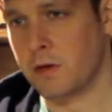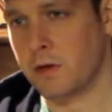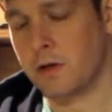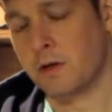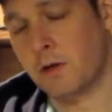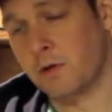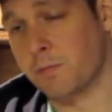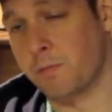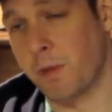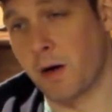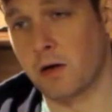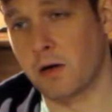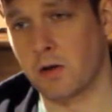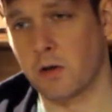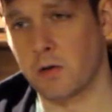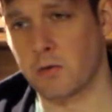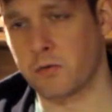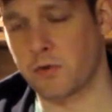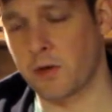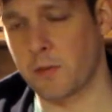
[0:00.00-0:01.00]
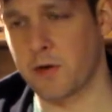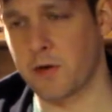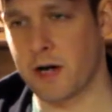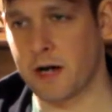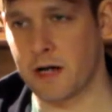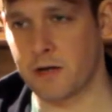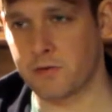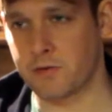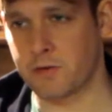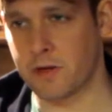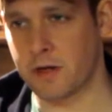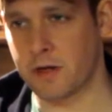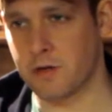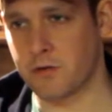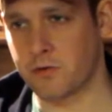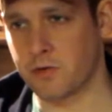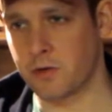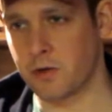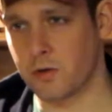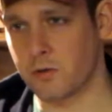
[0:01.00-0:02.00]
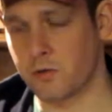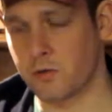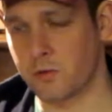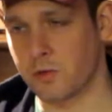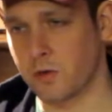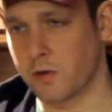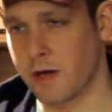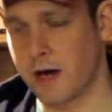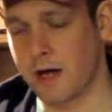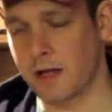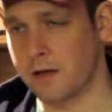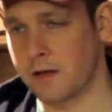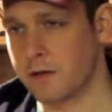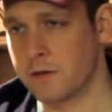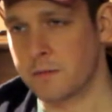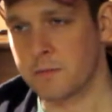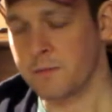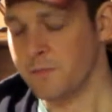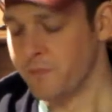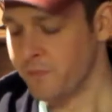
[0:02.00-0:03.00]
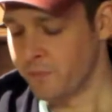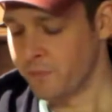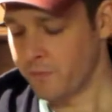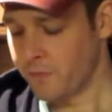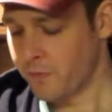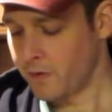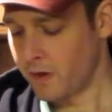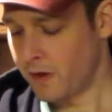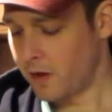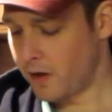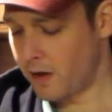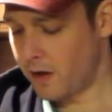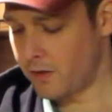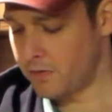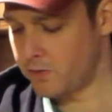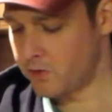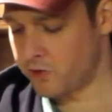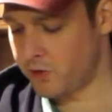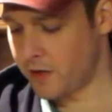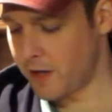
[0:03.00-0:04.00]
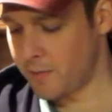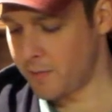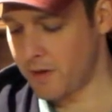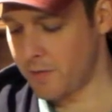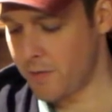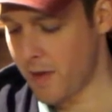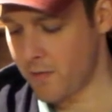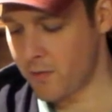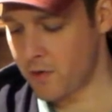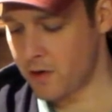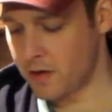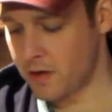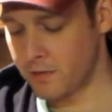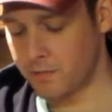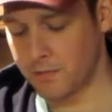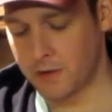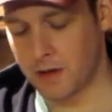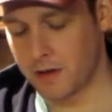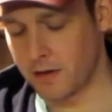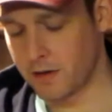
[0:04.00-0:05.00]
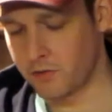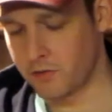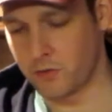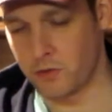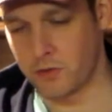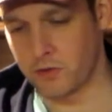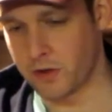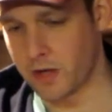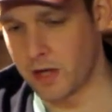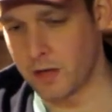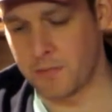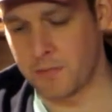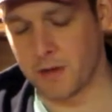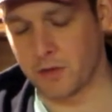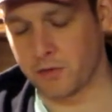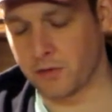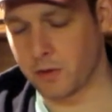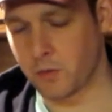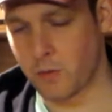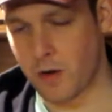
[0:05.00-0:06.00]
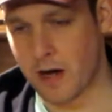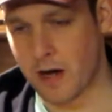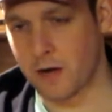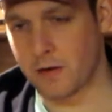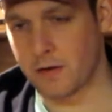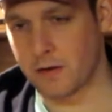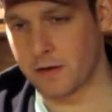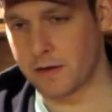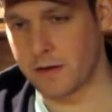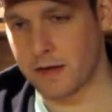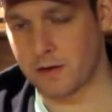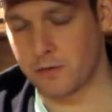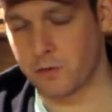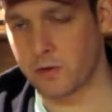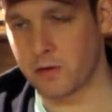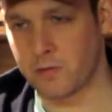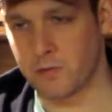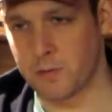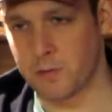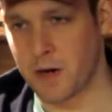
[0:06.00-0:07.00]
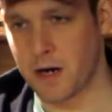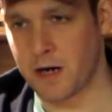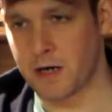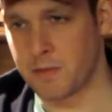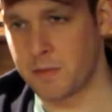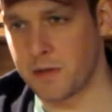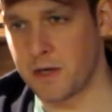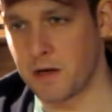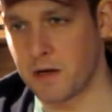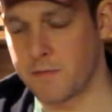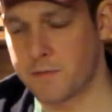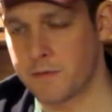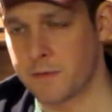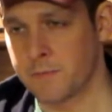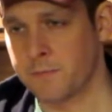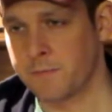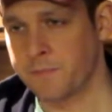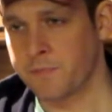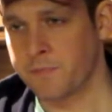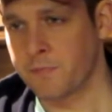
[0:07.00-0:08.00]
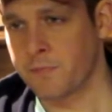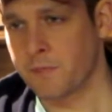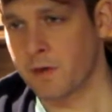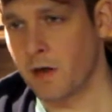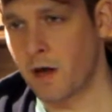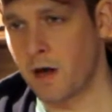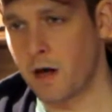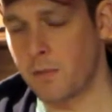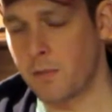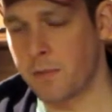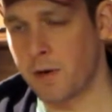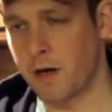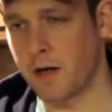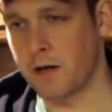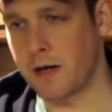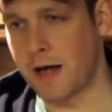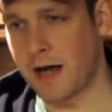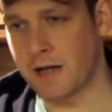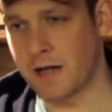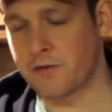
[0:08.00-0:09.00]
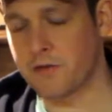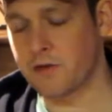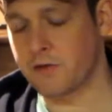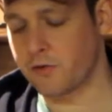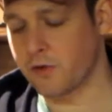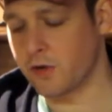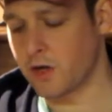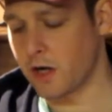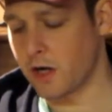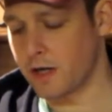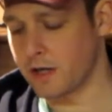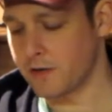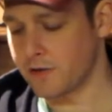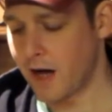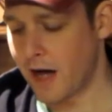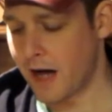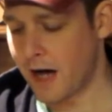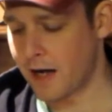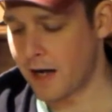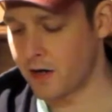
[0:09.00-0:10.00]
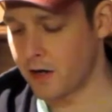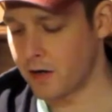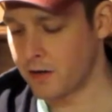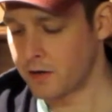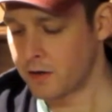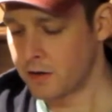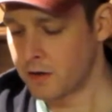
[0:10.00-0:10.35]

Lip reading: this bungalow summer house that I used to go to in Long Island. It just gave me a memory, but as soon as it hit me I was like, wow, and that's what it reminded me of. But as this cigar gets hotter,